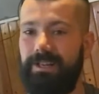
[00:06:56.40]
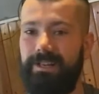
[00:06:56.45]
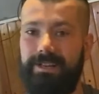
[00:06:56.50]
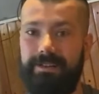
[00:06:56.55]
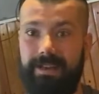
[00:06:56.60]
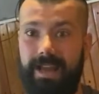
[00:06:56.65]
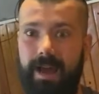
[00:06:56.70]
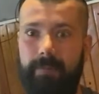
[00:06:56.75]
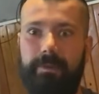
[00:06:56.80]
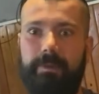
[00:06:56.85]

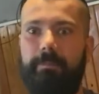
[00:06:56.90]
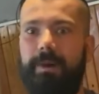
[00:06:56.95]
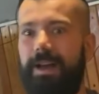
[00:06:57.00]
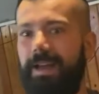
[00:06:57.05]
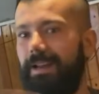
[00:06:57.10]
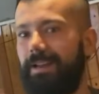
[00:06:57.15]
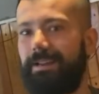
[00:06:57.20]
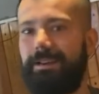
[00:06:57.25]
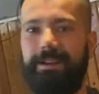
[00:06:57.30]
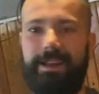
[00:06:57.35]
Captain
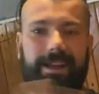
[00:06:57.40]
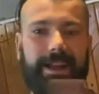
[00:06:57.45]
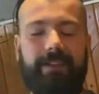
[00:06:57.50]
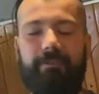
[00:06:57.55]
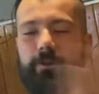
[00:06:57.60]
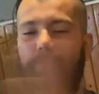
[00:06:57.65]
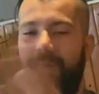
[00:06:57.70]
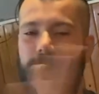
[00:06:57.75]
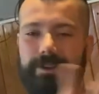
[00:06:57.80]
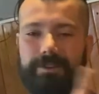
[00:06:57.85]
Mike and like
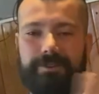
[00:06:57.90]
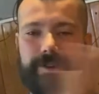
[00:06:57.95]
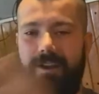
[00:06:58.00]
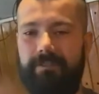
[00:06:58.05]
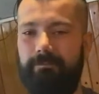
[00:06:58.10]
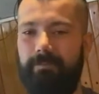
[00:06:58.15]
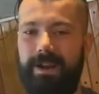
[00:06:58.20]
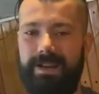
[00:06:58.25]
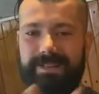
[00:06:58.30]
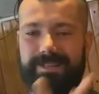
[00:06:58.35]
everyone else
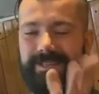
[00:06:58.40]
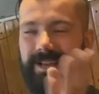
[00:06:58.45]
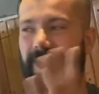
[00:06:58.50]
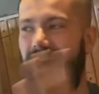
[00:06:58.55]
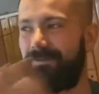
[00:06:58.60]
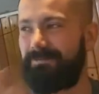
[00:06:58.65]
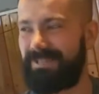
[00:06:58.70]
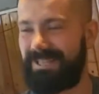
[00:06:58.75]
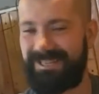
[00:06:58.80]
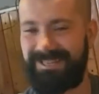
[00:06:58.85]
driving by
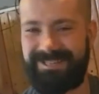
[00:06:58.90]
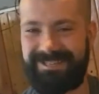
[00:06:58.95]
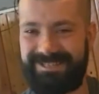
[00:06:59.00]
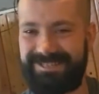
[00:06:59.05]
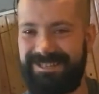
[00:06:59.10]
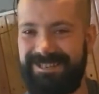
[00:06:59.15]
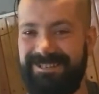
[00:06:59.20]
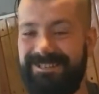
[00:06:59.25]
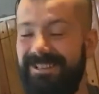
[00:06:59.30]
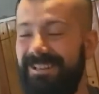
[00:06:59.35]
stopped,
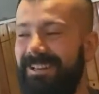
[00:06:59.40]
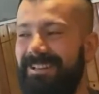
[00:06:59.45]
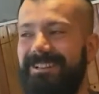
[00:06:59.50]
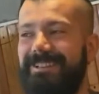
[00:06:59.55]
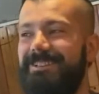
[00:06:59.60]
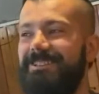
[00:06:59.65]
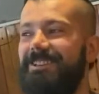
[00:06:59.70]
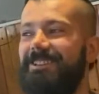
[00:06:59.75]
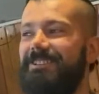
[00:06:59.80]
just like a shit